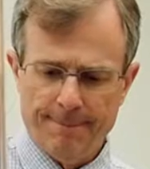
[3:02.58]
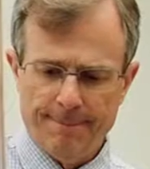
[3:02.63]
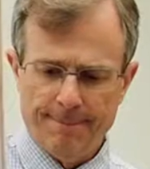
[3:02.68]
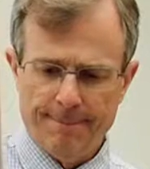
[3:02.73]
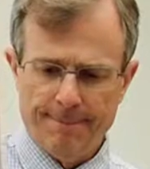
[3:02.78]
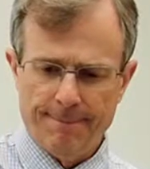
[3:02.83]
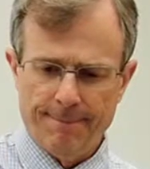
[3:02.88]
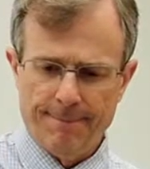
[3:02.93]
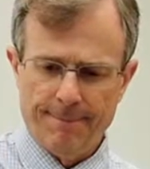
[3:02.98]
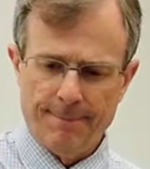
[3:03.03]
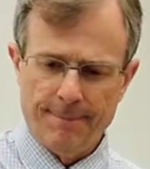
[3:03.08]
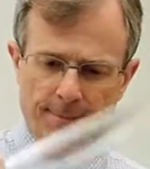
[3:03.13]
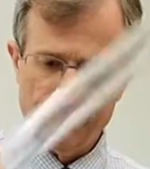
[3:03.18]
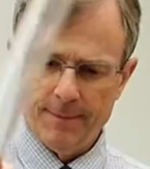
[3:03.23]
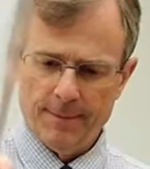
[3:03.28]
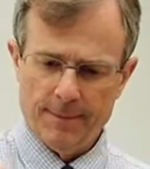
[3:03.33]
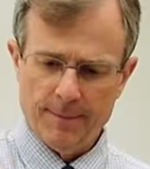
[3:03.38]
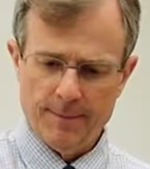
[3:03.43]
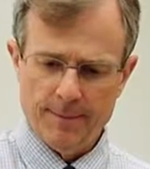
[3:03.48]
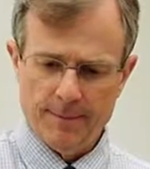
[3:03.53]

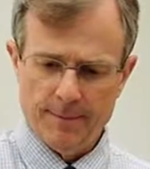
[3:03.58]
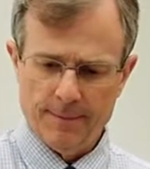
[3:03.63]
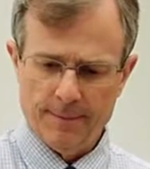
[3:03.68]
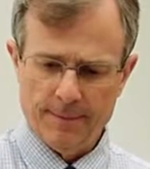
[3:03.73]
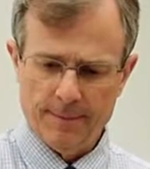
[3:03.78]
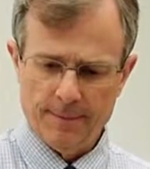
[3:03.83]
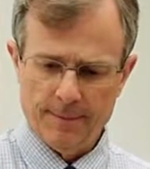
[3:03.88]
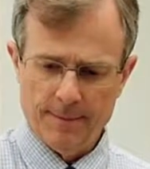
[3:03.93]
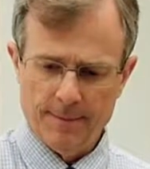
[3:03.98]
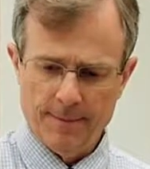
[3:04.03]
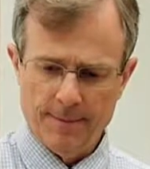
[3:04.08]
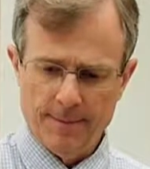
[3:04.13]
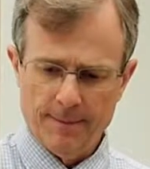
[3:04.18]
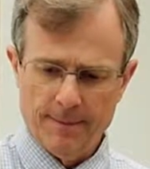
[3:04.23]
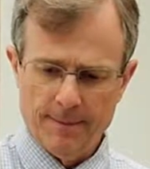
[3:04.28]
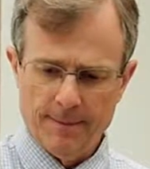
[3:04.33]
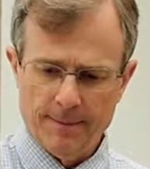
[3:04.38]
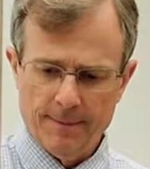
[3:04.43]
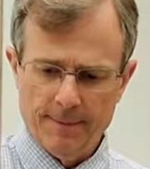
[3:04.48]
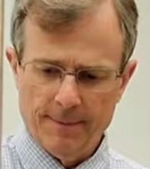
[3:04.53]

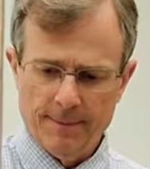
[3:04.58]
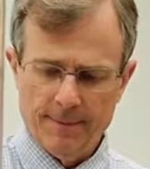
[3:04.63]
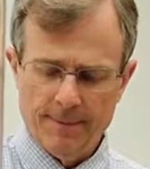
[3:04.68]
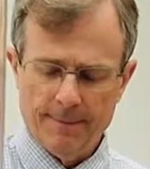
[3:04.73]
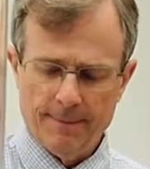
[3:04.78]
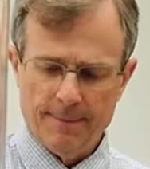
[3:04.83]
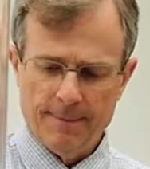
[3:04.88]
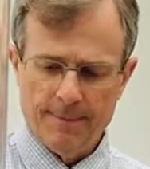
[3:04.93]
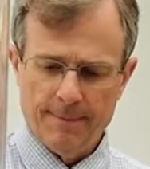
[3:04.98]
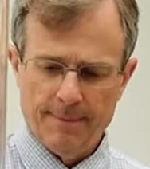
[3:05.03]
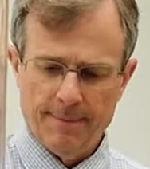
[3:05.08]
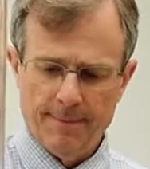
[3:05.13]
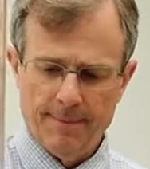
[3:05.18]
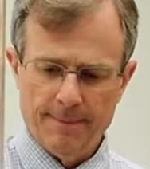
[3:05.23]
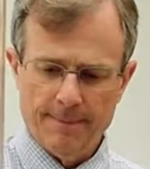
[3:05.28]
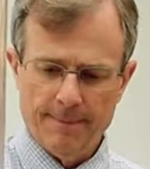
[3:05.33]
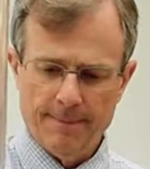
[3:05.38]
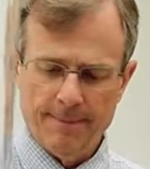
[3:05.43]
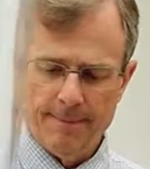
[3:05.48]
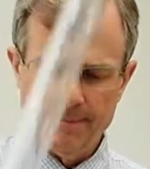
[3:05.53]

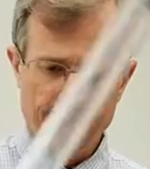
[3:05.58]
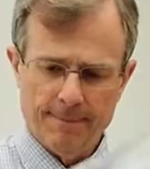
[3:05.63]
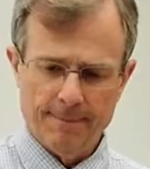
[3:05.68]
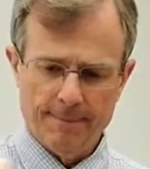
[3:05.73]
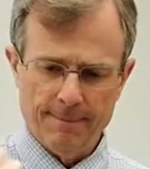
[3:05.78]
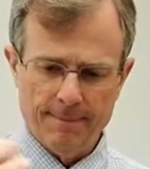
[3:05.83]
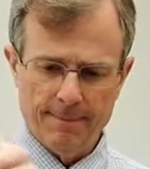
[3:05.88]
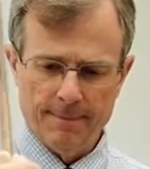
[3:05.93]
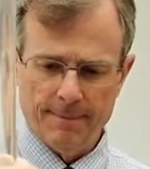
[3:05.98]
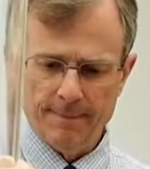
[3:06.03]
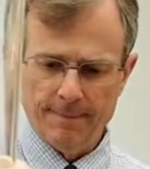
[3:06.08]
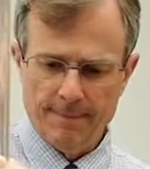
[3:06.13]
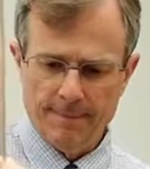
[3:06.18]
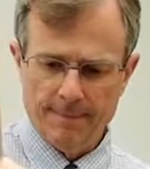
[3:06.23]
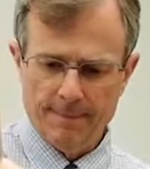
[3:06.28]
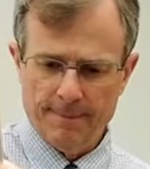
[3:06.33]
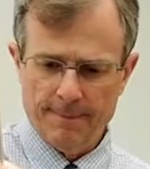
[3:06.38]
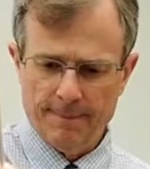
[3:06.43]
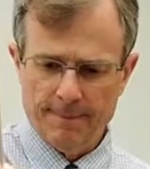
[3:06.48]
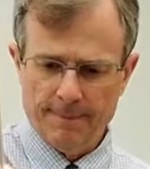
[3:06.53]

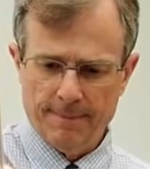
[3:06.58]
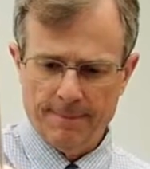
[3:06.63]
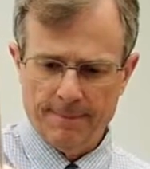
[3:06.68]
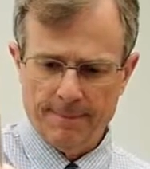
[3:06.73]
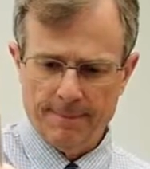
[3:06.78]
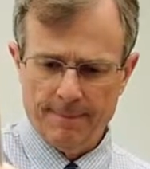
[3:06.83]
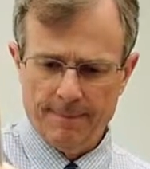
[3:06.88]
(silence)